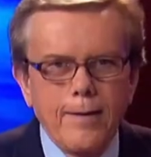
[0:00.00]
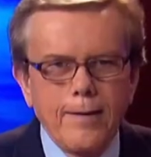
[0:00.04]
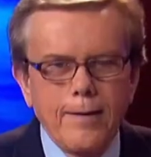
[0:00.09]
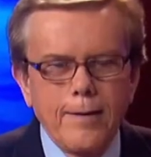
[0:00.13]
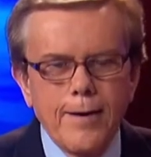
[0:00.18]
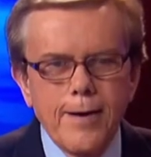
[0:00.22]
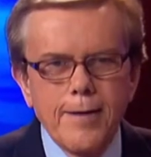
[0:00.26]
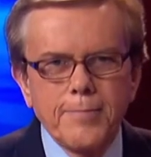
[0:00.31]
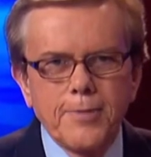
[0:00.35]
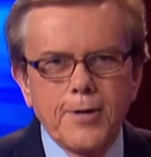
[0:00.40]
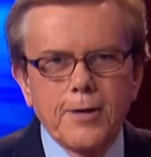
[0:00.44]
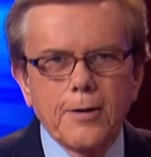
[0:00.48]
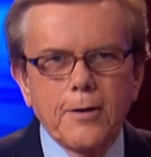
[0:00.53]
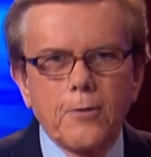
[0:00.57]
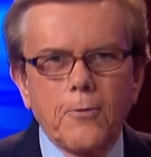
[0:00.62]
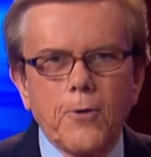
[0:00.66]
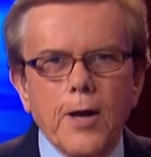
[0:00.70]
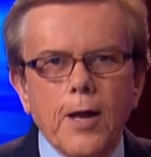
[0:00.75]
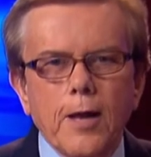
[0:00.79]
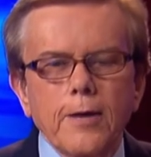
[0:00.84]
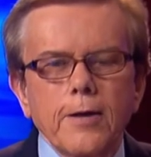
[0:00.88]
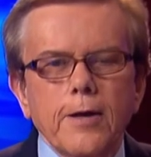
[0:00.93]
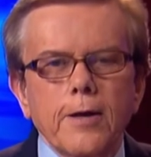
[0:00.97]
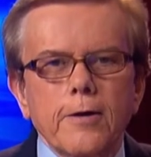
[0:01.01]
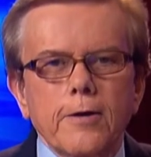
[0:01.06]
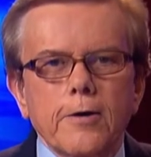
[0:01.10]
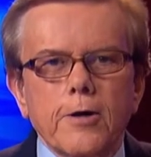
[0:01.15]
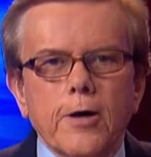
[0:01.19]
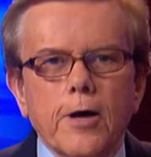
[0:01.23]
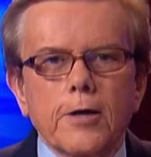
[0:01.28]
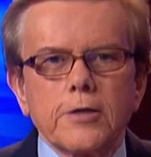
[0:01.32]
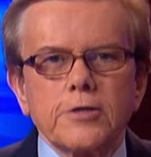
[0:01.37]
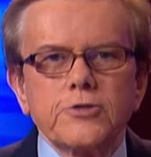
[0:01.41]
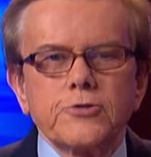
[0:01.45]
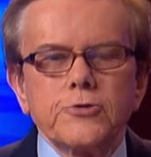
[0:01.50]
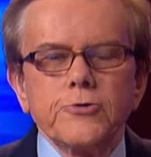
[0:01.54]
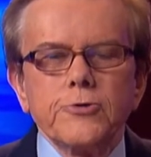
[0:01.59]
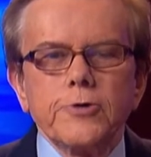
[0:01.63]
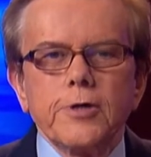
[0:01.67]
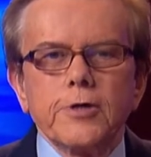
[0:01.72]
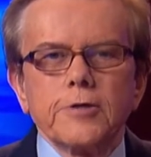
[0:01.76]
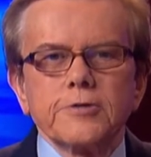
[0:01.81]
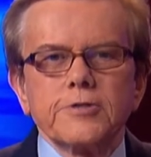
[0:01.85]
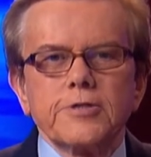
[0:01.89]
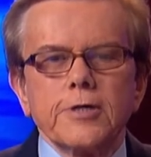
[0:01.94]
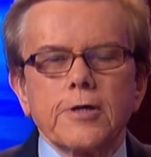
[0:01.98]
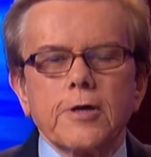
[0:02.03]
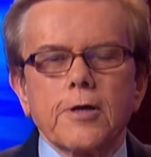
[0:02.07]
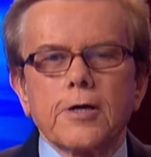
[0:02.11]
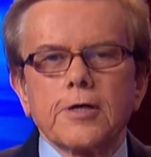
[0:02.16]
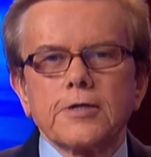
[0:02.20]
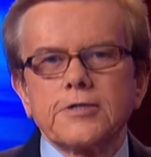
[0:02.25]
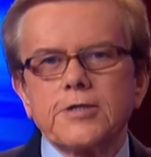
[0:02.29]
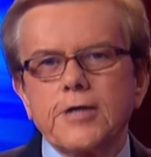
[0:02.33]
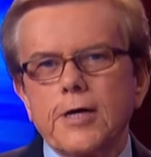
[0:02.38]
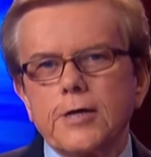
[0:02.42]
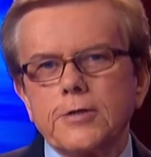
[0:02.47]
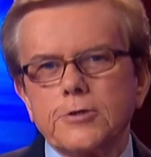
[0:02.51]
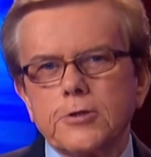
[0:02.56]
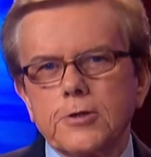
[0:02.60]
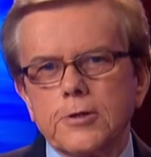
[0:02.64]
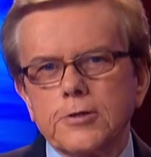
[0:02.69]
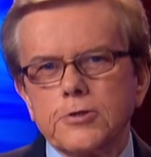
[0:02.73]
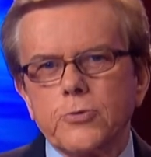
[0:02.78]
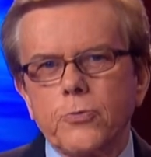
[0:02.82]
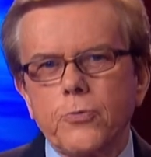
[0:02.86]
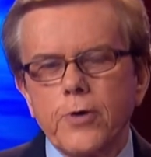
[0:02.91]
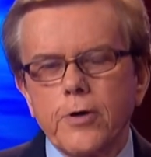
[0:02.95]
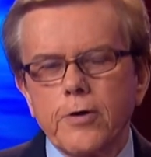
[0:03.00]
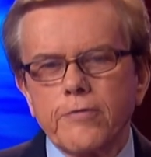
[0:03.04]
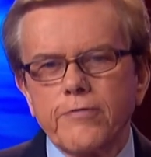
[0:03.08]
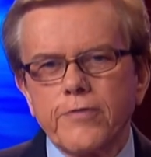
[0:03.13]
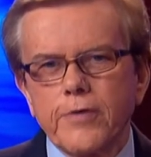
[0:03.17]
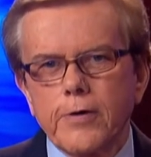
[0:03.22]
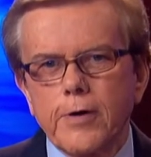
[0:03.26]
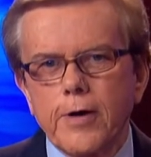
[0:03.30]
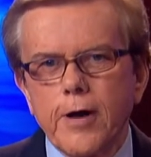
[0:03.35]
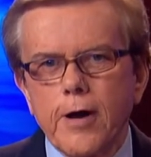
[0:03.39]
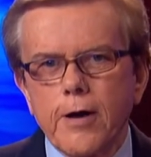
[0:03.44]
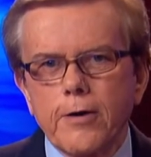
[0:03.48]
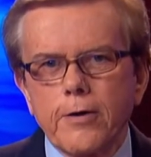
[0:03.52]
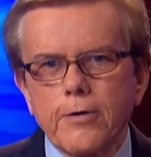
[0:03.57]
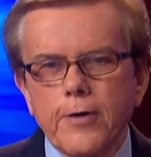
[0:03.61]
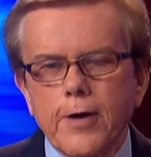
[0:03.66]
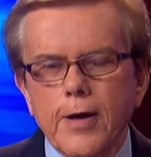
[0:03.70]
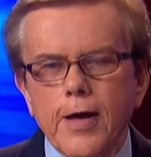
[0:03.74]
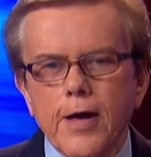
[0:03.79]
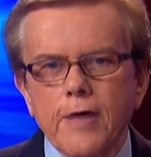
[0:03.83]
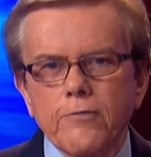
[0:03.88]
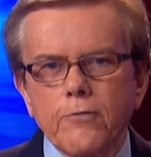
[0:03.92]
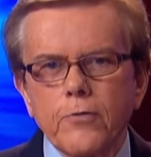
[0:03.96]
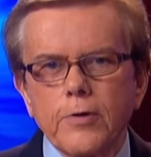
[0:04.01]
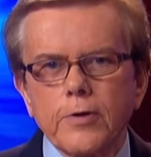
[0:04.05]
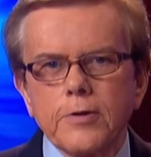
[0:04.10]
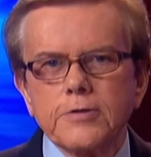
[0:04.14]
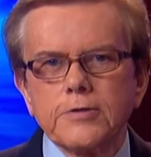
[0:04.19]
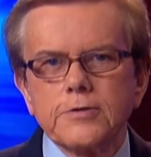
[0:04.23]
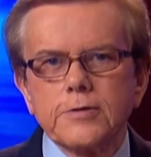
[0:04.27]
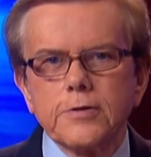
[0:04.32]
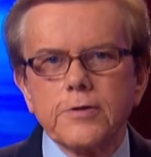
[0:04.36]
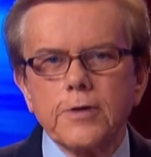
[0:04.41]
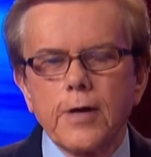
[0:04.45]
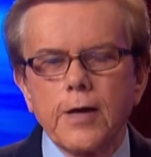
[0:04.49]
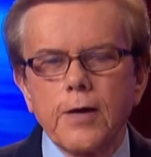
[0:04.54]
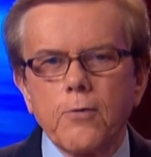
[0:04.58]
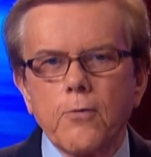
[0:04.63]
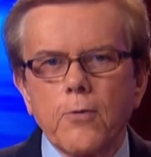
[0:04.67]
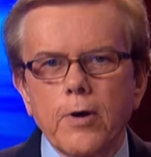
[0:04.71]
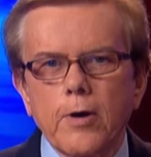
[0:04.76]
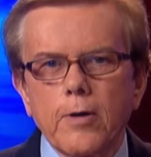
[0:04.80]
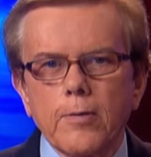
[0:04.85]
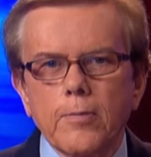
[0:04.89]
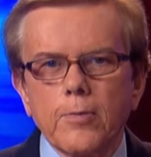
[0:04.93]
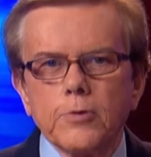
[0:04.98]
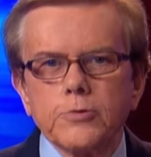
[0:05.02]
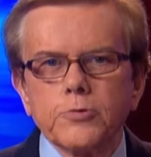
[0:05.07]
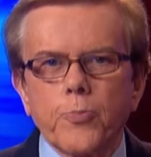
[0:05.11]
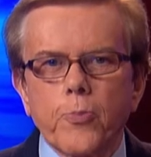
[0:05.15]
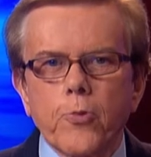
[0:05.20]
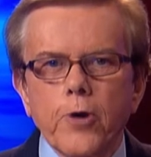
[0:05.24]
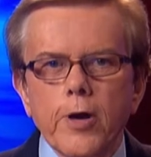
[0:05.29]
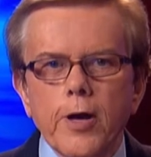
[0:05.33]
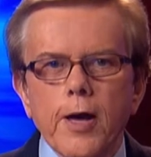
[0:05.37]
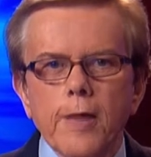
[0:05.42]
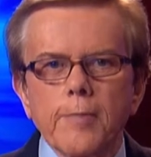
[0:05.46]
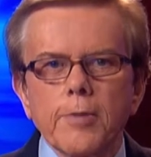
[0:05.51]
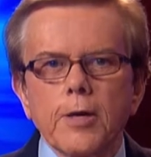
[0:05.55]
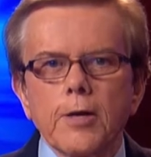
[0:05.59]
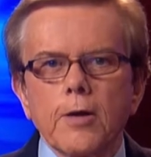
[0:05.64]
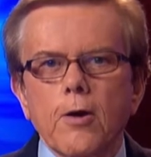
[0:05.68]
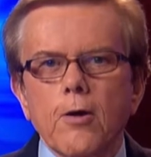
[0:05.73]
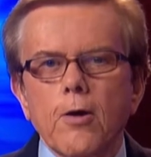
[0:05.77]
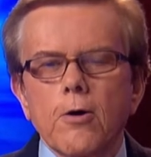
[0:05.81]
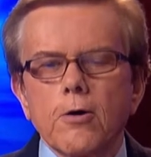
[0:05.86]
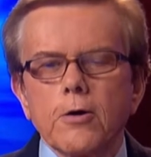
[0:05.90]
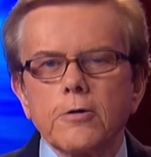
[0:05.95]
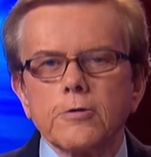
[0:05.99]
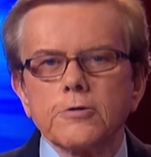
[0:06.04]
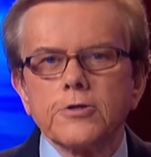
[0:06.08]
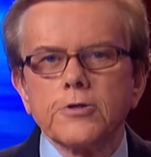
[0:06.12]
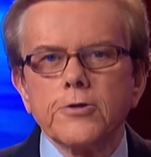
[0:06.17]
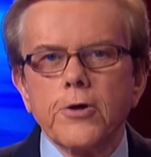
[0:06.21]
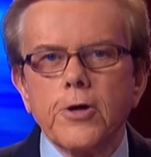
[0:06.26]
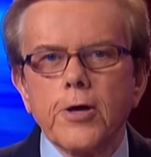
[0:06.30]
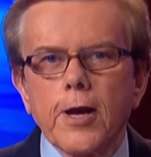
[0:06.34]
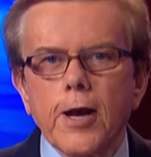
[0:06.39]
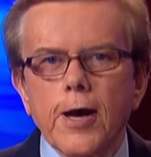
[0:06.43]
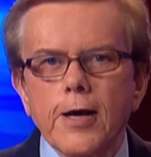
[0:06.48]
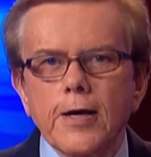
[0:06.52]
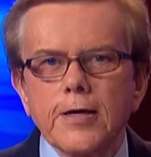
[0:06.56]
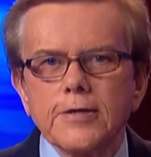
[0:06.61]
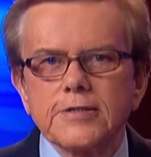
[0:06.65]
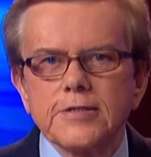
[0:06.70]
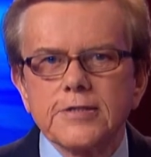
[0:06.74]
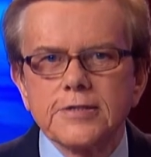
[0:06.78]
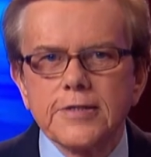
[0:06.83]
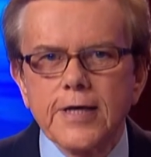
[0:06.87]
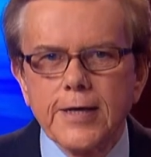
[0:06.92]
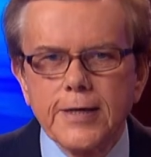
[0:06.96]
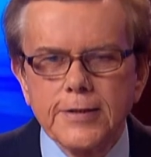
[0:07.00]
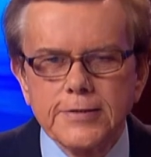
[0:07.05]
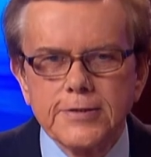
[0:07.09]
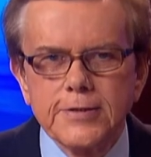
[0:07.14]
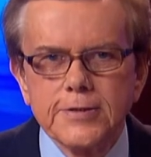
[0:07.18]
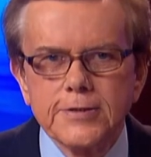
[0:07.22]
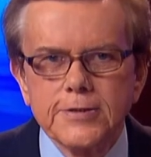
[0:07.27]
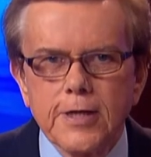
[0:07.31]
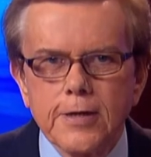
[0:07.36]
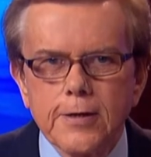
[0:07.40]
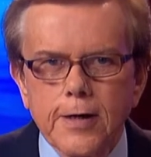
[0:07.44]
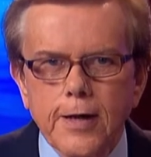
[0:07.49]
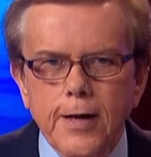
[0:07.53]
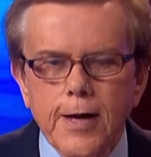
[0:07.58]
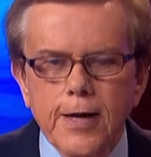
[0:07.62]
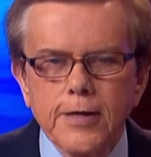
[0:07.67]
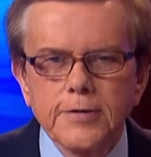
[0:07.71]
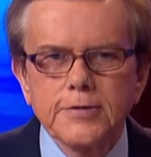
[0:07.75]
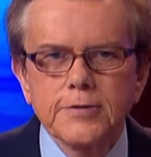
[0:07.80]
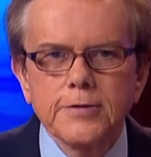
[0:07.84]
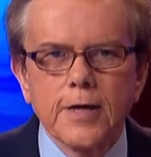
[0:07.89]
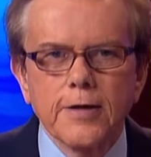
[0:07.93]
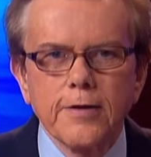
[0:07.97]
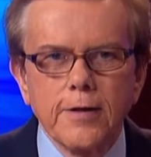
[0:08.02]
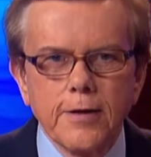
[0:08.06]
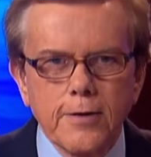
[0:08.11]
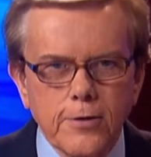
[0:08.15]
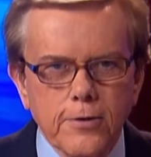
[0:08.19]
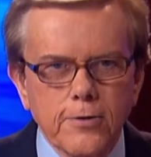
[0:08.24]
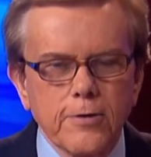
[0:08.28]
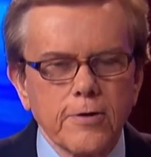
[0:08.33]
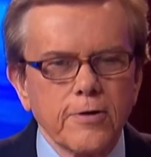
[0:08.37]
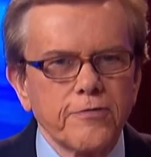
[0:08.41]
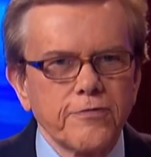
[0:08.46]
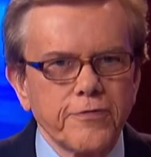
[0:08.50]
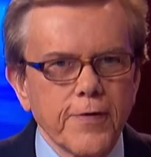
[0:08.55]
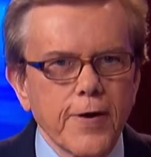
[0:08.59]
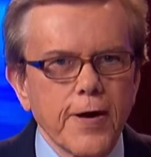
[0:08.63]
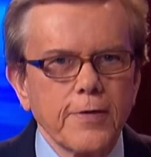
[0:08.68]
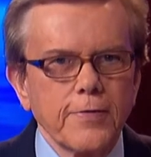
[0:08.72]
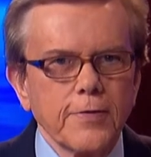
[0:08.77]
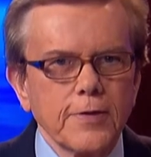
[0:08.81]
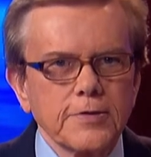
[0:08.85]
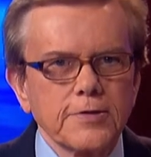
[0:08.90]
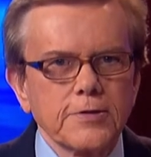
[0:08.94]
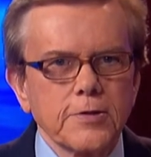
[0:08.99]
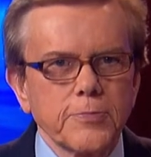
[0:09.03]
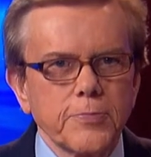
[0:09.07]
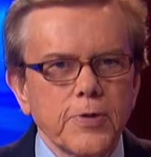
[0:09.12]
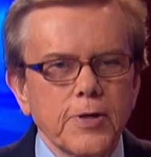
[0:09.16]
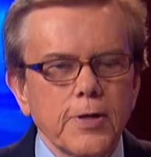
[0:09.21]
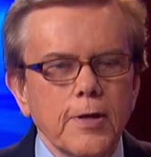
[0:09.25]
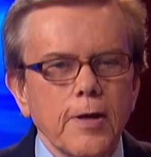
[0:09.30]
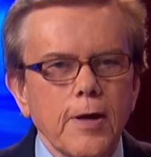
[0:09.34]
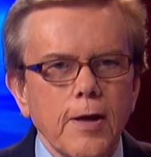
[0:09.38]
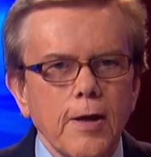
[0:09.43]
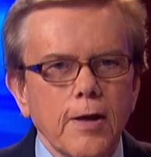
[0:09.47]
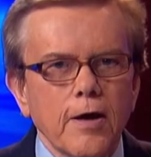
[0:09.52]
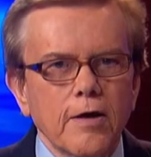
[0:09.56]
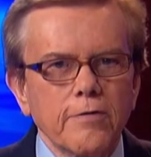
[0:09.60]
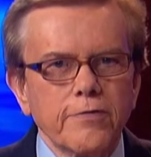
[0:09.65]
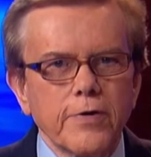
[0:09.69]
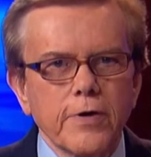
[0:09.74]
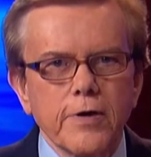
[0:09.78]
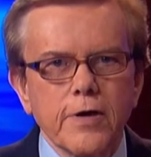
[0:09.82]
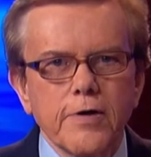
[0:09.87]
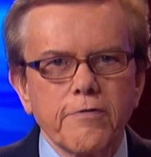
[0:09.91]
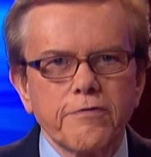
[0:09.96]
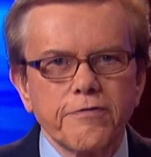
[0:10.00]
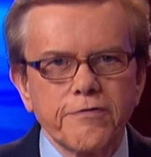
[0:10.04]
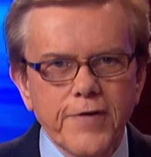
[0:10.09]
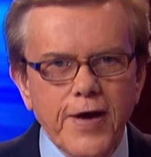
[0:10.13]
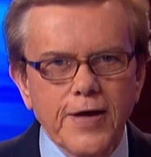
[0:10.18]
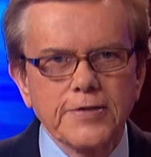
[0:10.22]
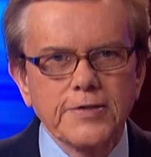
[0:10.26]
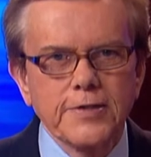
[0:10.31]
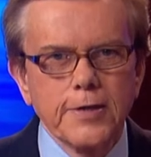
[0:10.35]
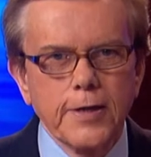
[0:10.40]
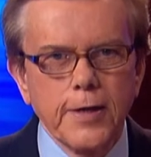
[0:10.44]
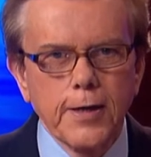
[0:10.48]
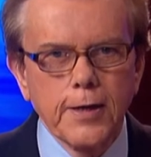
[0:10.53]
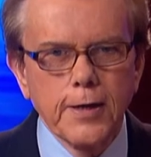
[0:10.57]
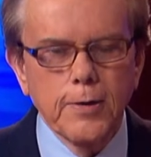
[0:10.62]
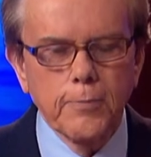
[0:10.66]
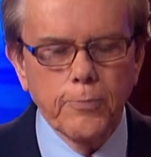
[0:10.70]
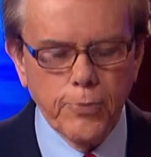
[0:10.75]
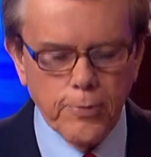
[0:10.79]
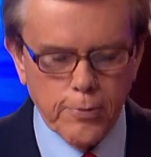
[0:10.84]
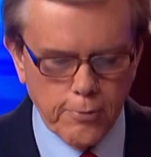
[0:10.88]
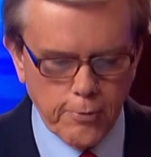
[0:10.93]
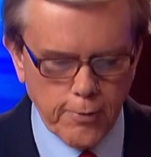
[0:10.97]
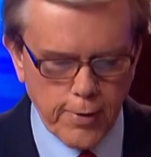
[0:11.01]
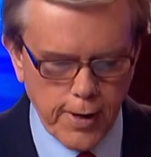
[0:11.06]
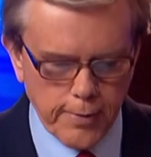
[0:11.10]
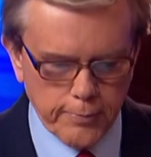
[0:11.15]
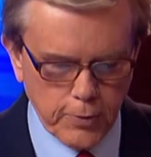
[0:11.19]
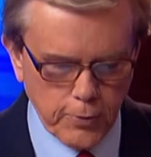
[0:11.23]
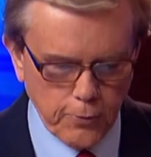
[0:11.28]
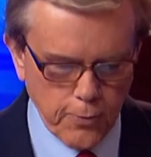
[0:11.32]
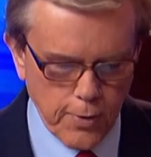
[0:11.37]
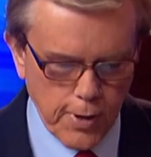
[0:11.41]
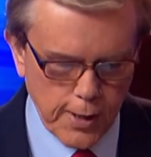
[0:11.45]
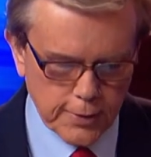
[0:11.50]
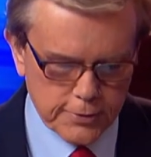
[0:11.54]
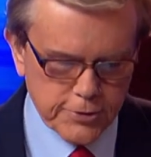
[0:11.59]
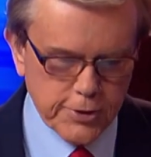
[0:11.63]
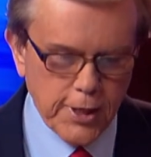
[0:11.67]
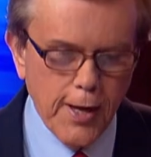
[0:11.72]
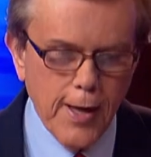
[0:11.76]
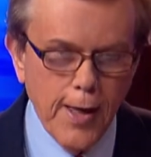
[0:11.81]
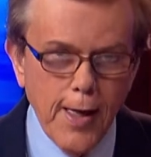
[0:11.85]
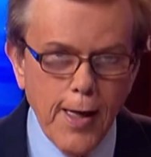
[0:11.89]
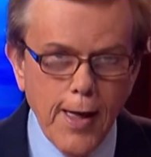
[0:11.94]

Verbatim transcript: And I'm Doug Llewellyn here in our studios in Los Angeles. We are very honored to have with us today one of the most preeminent lawyers in the United States as our guest. I think you're going to find this to be a very fascinating program to watch.